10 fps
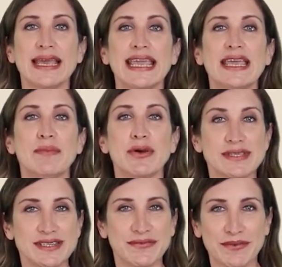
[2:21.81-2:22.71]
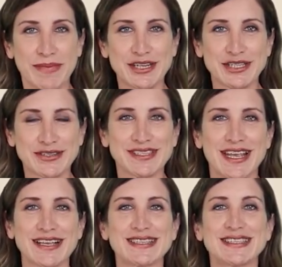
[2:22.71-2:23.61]
In most informational
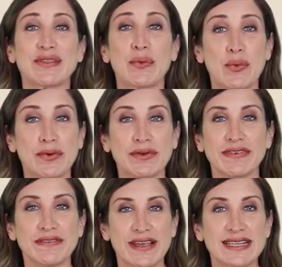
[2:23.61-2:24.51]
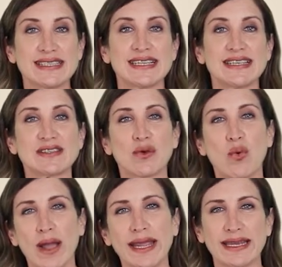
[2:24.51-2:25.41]
texts, the order of events is
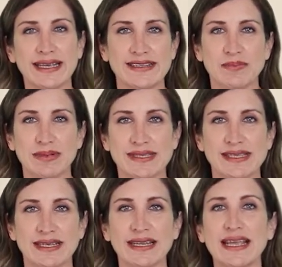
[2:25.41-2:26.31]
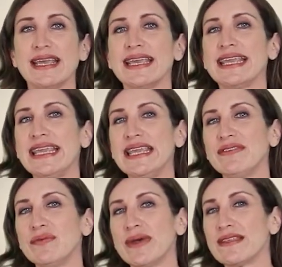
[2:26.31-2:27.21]
quite explicit,
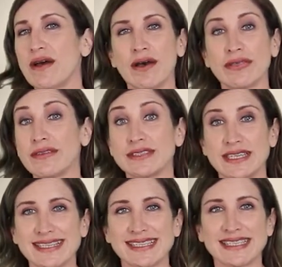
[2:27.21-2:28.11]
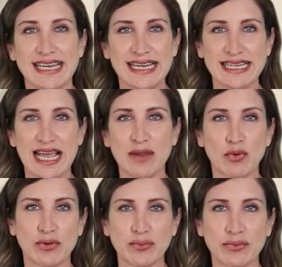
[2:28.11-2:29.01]
even when the author doesn't state time
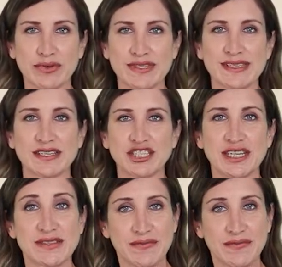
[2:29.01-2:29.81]
order words such as